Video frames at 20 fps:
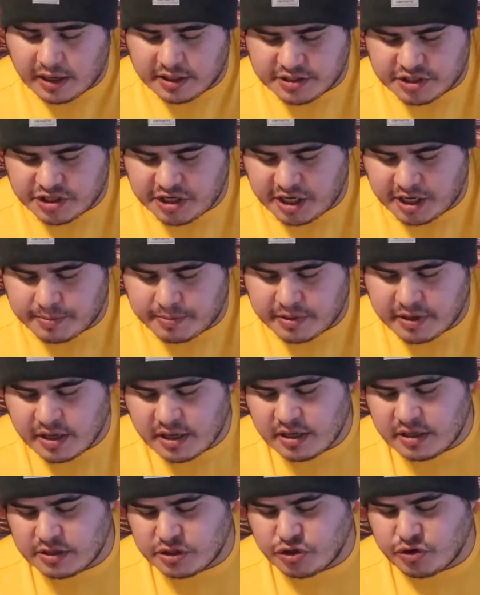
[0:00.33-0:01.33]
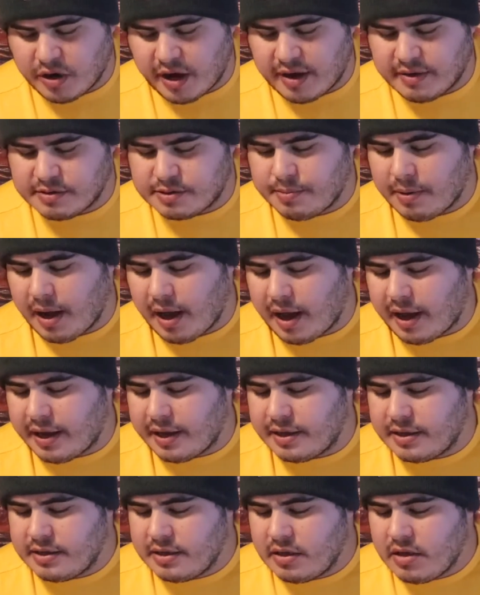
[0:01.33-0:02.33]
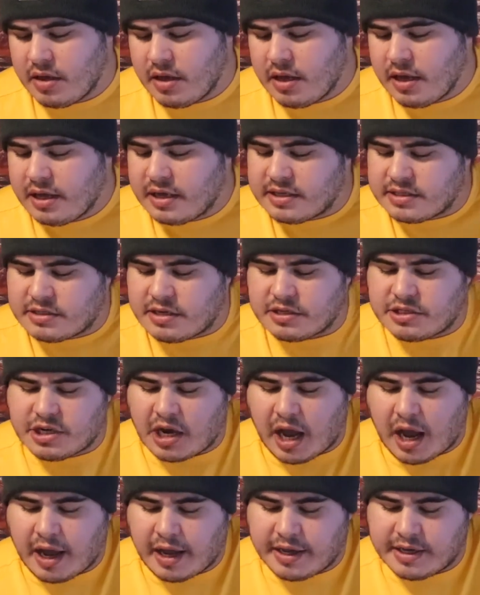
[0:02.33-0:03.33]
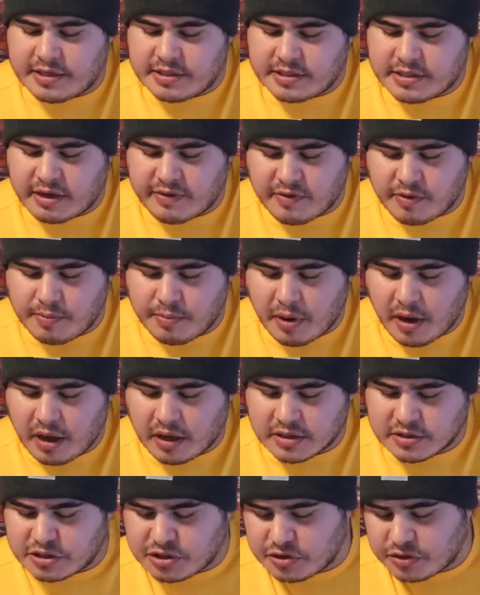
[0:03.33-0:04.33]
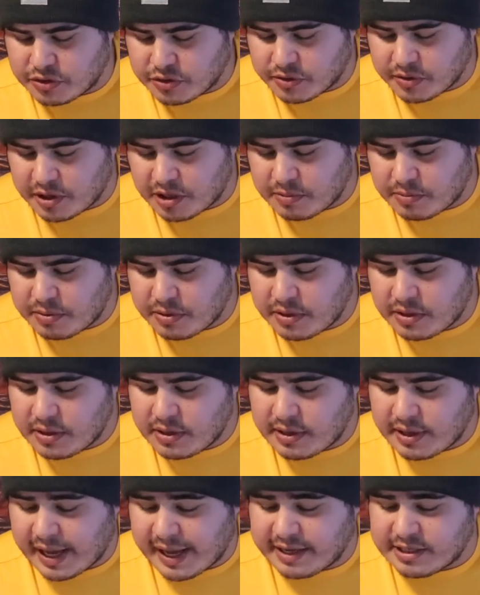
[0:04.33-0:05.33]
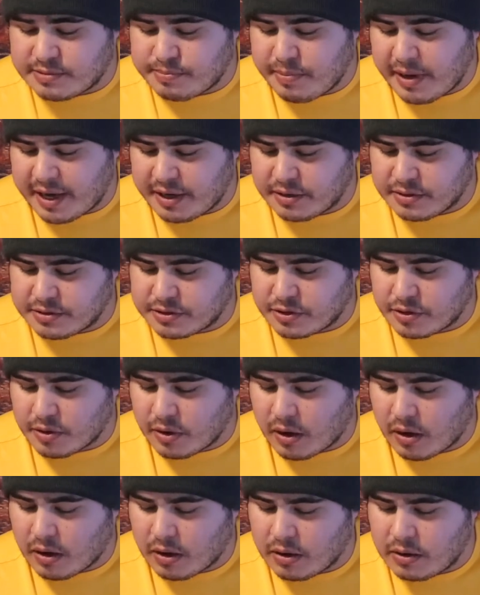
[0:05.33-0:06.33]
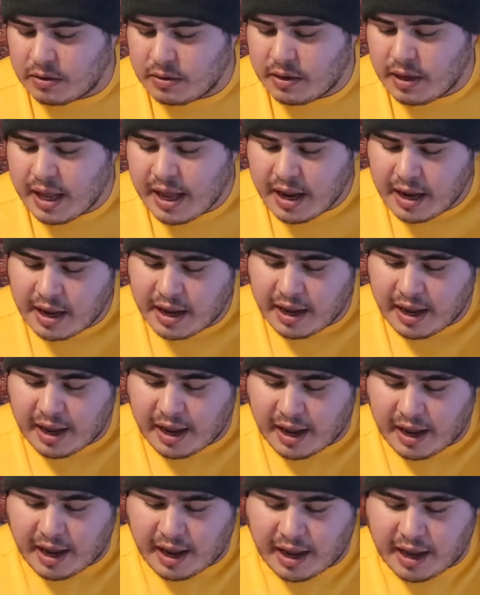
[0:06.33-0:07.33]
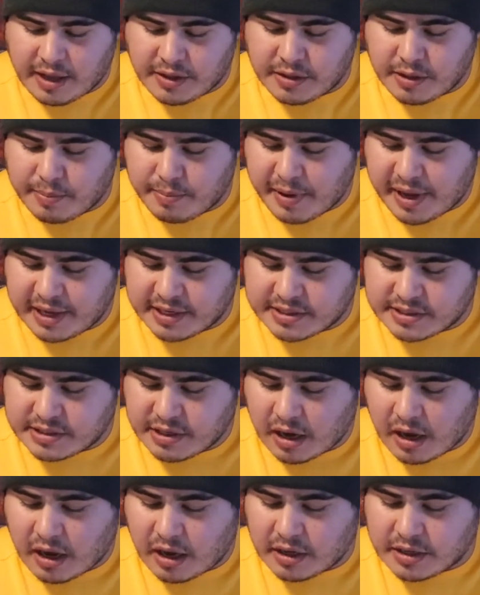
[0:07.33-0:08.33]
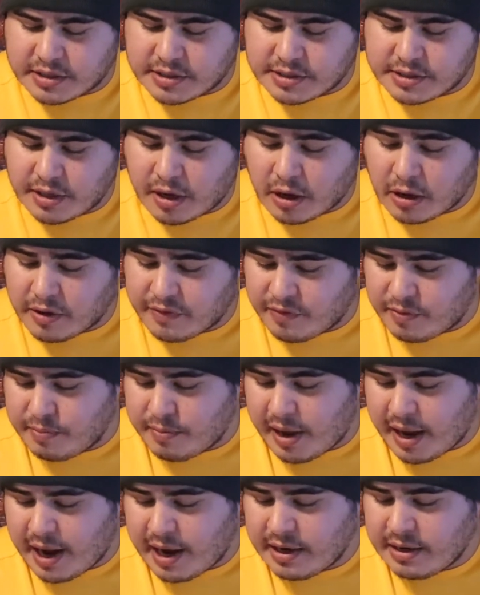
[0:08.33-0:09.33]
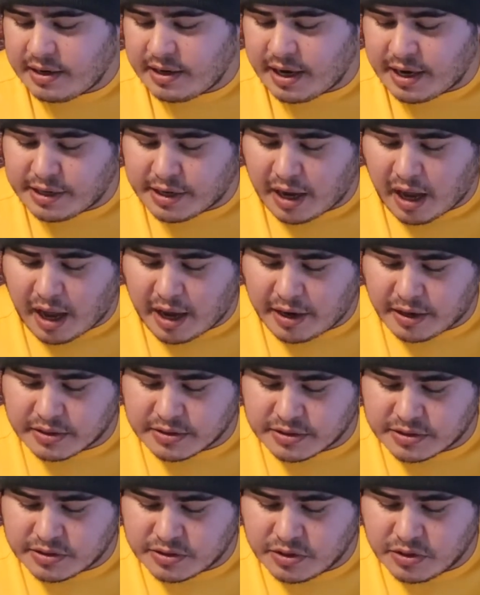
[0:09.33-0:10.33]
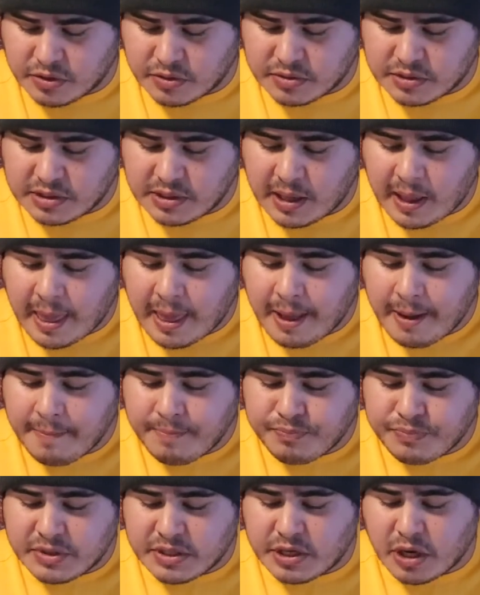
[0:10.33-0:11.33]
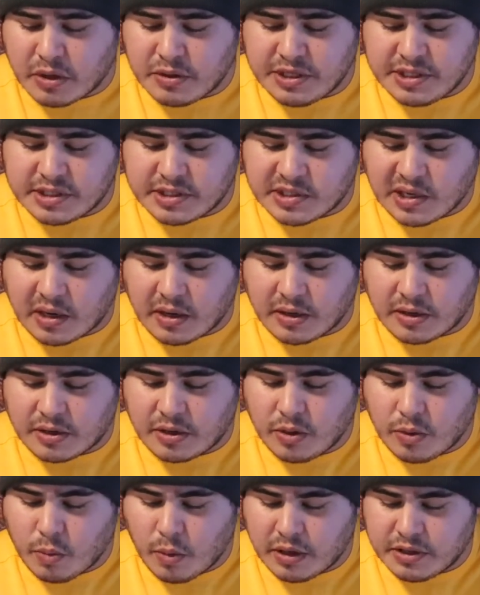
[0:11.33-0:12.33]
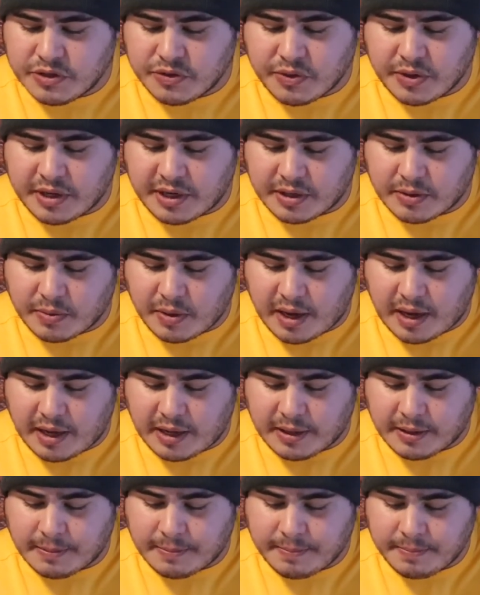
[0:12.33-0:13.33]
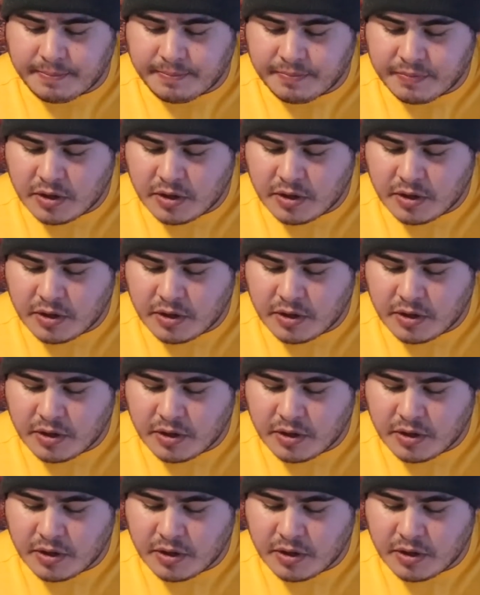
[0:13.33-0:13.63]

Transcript: A jeep drives by. Such eyes of a bug do creep as petals crawl. And the best talks are of a man in an iron suit, Tony Stark wandering in rain.